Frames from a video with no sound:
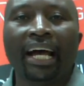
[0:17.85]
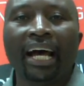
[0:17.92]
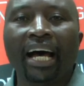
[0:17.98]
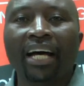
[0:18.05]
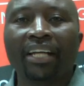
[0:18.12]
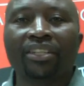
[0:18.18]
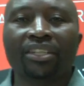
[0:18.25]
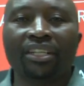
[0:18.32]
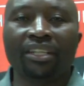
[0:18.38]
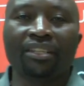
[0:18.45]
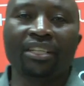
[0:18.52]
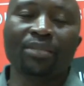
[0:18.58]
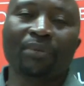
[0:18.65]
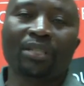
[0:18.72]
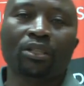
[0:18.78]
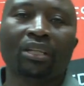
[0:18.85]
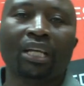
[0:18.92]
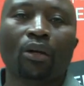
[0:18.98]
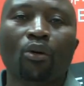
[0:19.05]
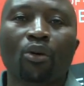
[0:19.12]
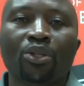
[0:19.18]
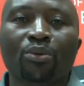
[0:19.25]
And in this particular
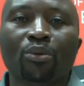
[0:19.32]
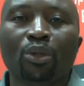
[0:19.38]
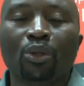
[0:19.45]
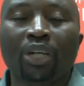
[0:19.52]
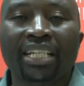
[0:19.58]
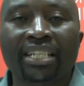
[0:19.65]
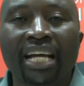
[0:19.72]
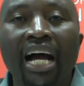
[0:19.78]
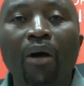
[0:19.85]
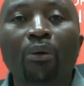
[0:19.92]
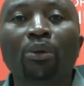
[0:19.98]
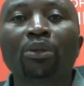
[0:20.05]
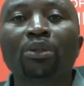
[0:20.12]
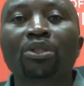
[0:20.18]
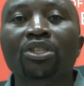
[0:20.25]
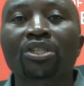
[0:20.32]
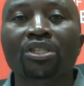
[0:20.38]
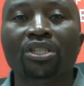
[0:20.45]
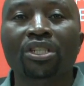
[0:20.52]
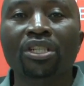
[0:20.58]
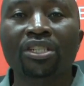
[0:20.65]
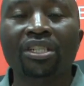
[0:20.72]
course, we look at how
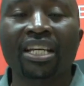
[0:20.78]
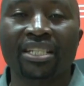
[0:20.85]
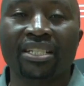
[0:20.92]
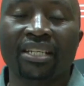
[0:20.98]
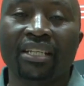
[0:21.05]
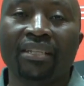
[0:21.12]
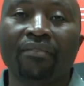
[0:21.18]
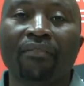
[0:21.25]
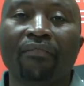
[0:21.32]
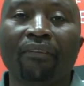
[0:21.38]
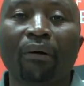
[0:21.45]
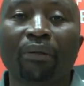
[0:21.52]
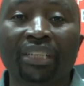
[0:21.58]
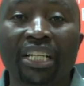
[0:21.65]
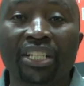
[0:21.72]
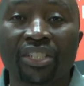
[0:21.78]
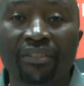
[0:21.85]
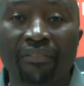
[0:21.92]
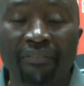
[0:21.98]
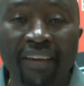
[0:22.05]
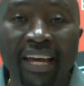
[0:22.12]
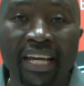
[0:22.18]
teachers in foundation
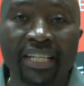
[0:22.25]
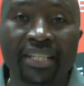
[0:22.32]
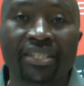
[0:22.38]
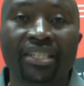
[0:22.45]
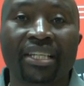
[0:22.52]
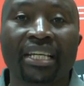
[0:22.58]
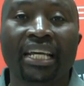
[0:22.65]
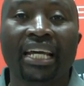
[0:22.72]
phase